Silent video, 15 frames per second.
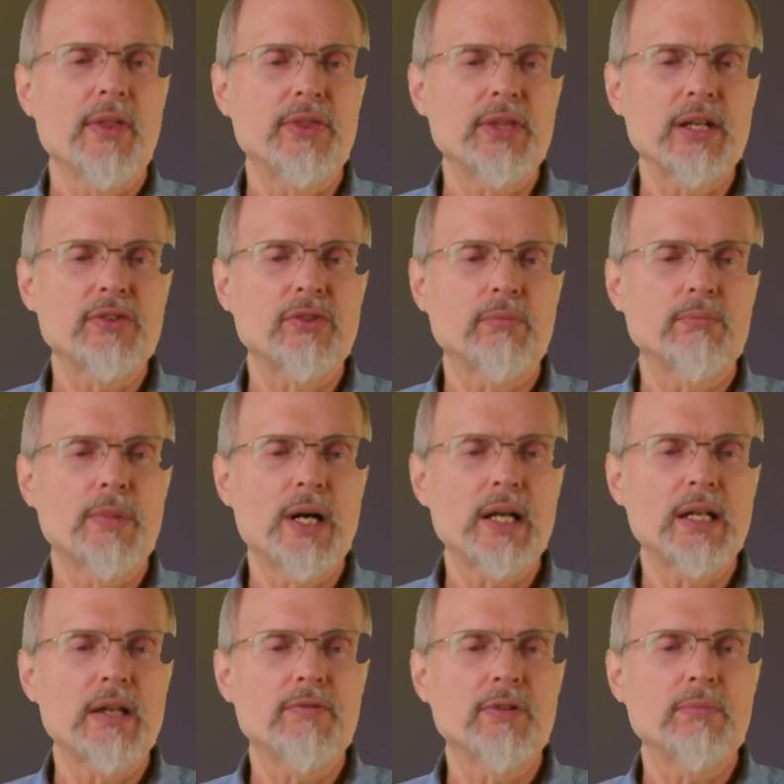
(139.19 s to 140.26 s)
things that
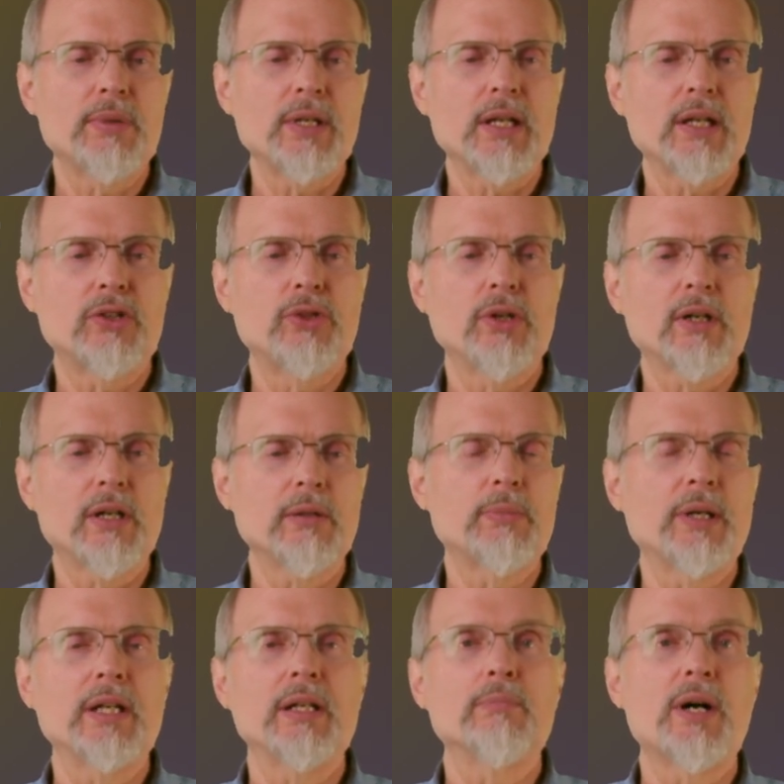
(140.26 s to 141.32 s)
might even be
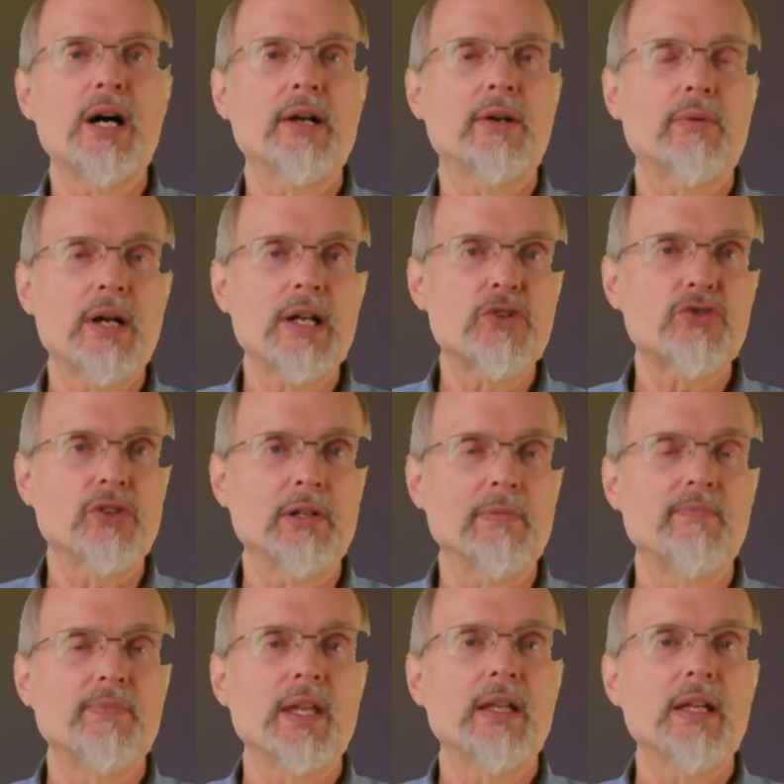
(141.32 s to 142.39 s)
good, but in
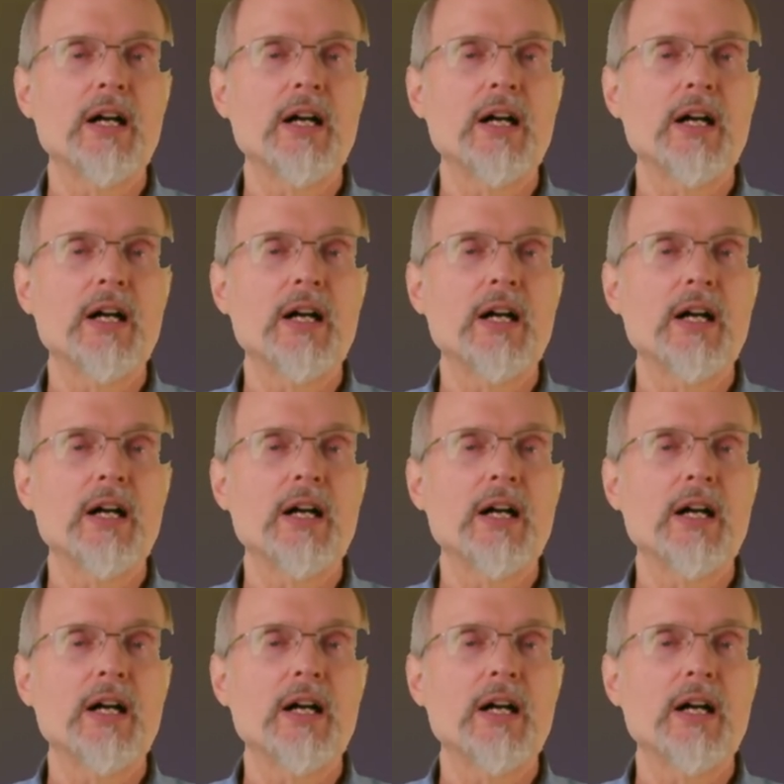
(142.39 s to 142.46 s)
moderation.